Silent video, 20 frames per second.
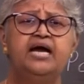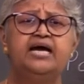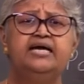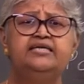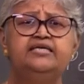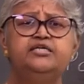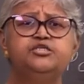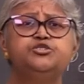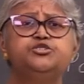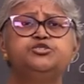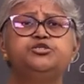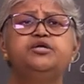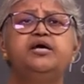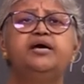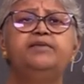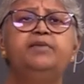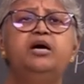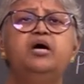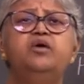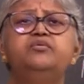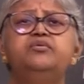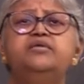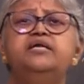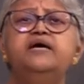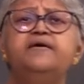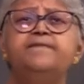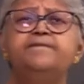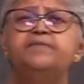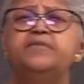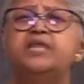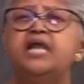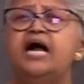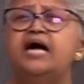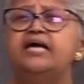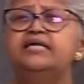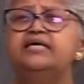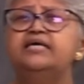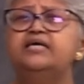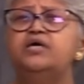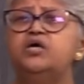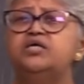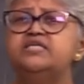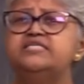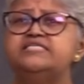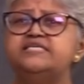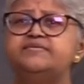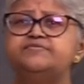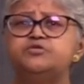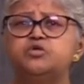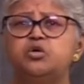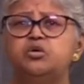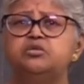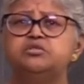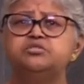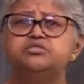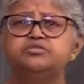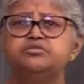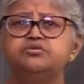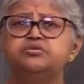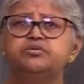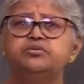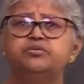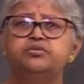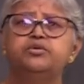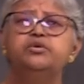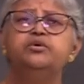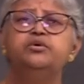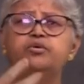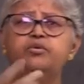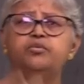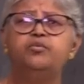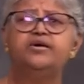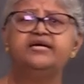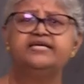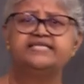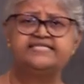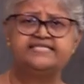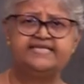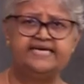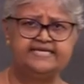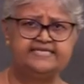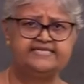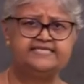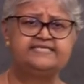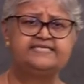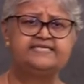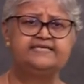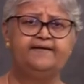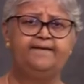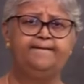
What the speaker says: understood about the other concept also. What is that?